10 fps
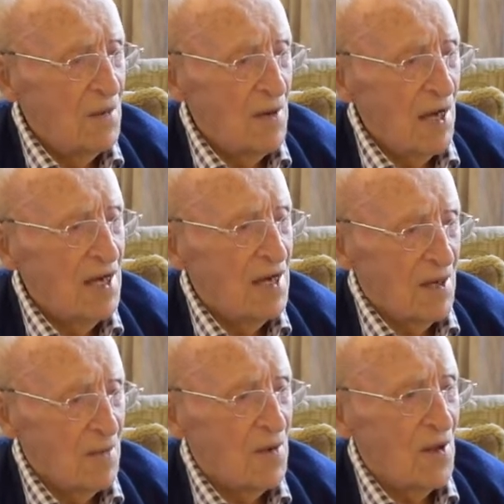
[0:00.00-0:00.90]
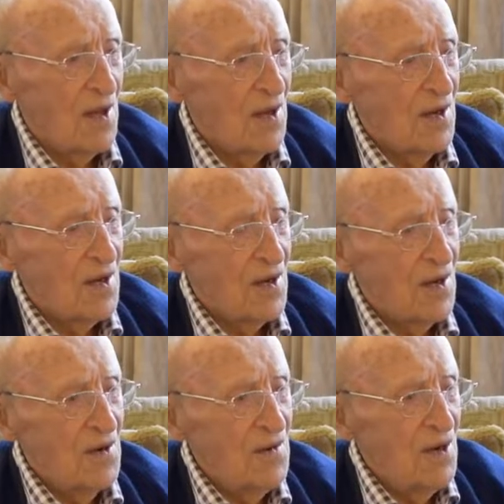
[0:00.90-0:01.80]
to make to put,
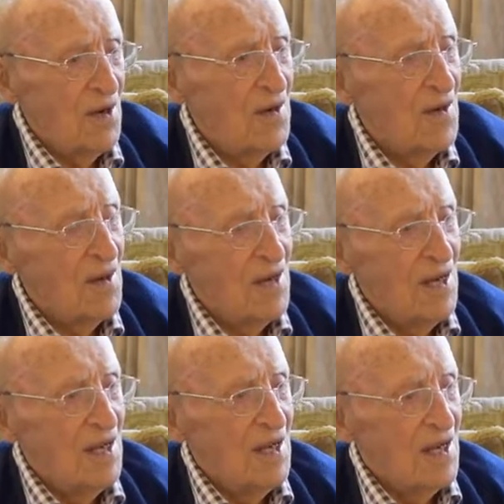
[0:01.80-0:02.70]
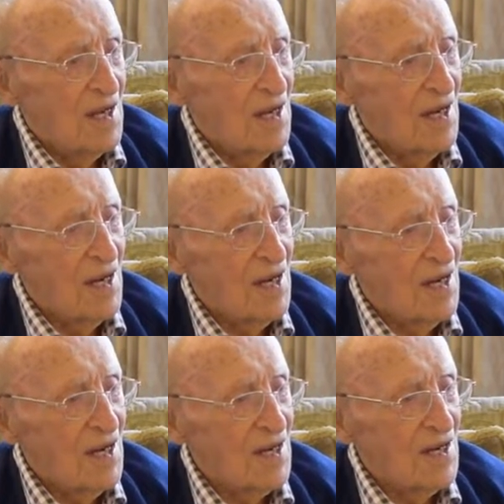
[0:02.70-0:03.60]
to uh,
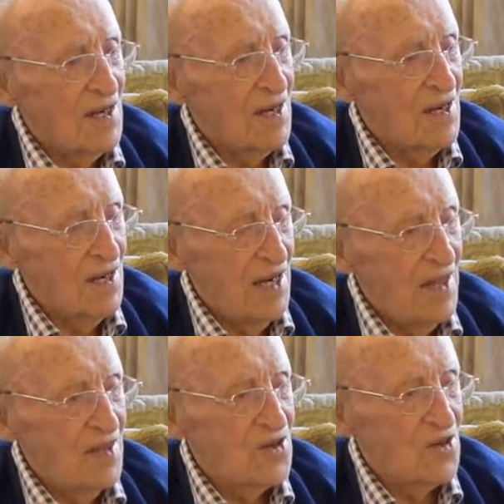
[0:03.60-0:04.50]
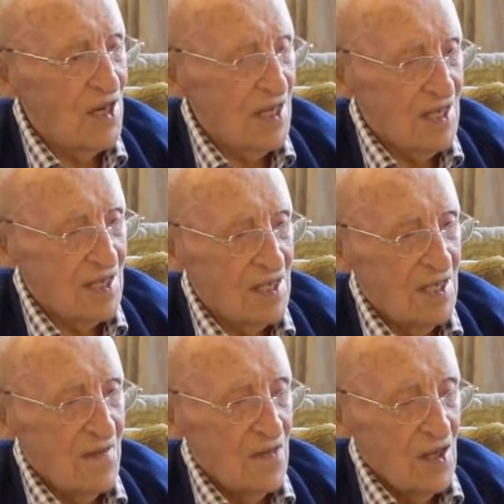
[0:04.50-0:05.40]
uh create the strings.
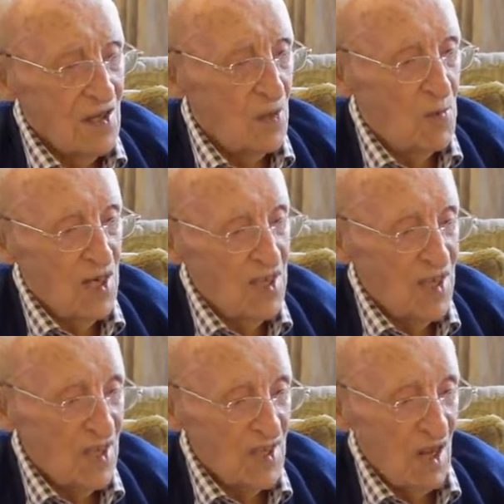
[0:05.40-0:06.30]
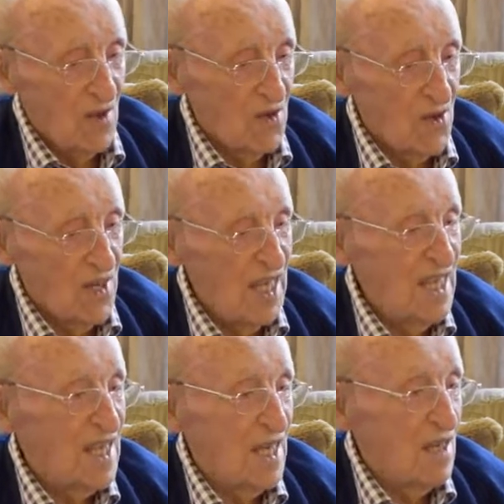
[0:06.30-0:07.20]
The bridges those were
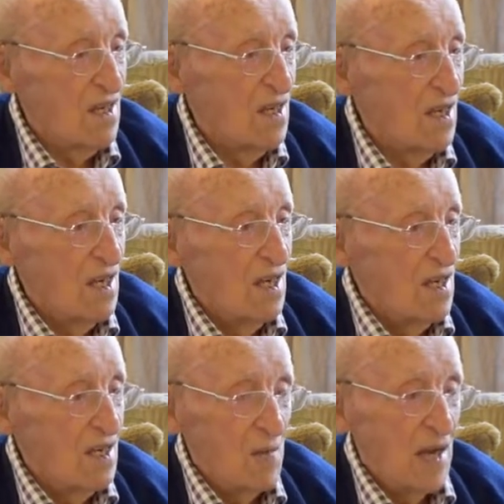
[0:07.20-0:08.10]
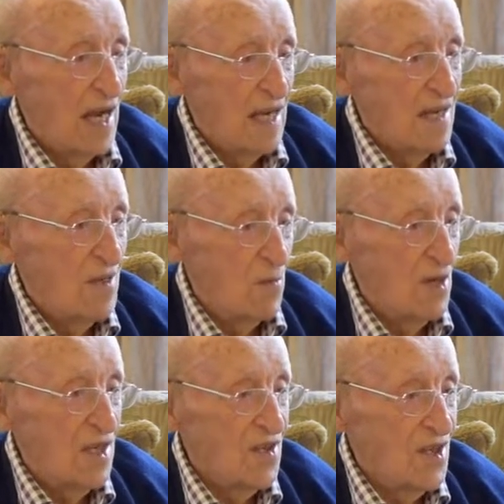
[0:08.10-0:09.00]
easier to make the
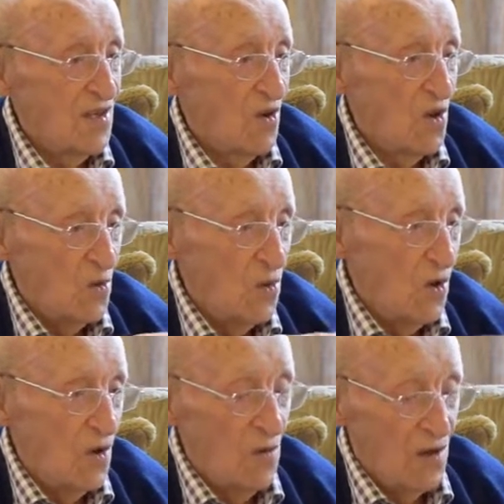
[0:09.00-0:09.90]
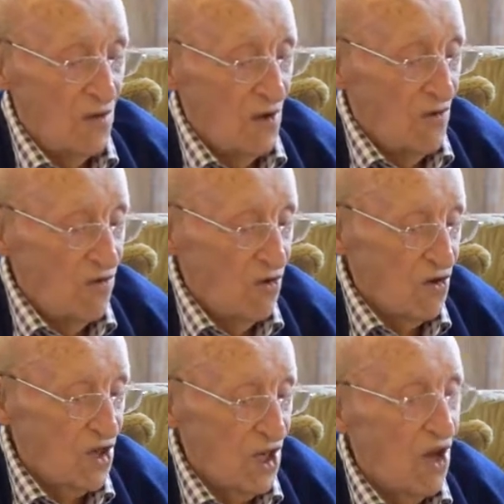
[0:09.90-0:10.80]
bridges on a wooden with
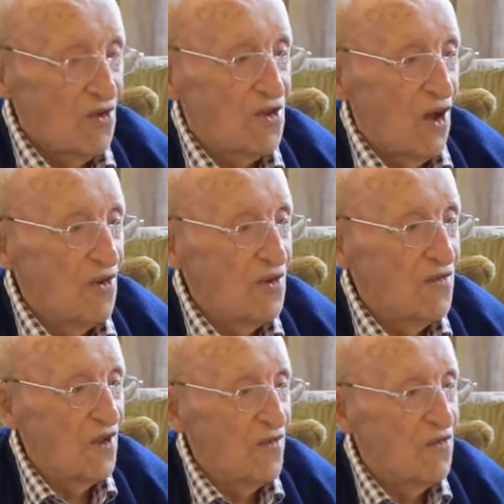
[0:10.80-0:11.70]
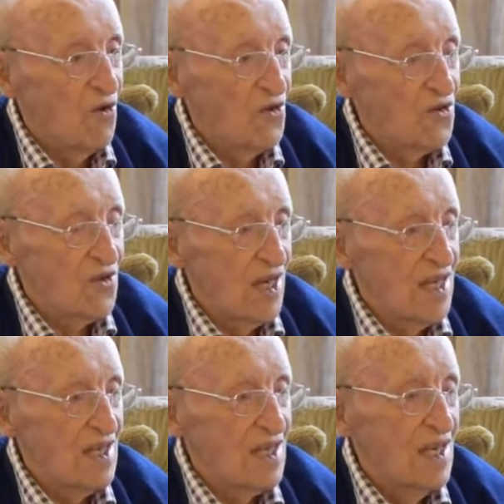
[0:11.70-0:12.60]
four slots on the four
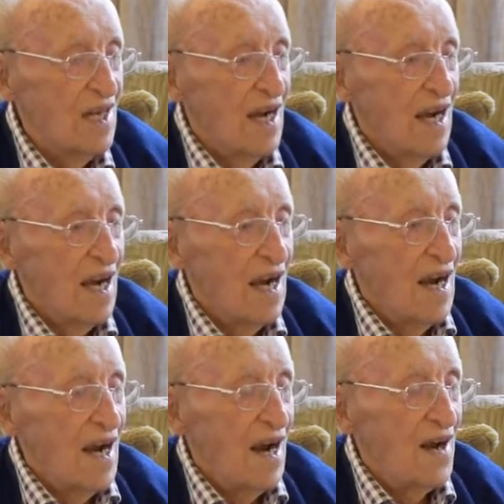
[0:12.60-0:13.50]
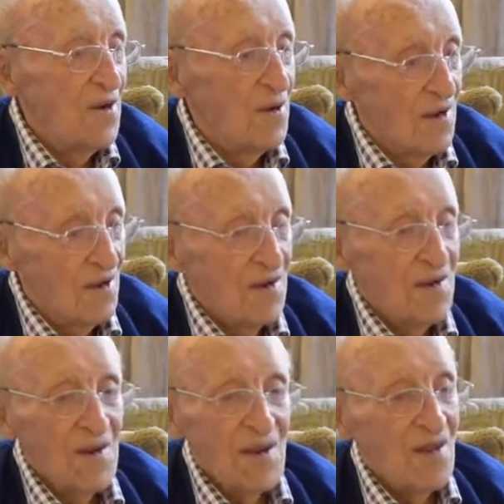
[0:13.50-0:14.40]
strings and
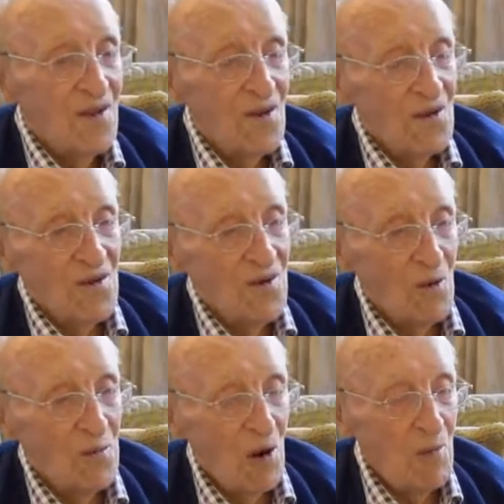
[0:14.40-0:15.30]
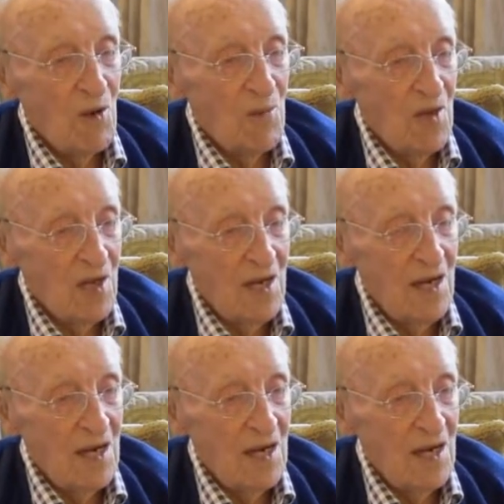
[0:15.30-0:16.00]
uh, no, no, problem there.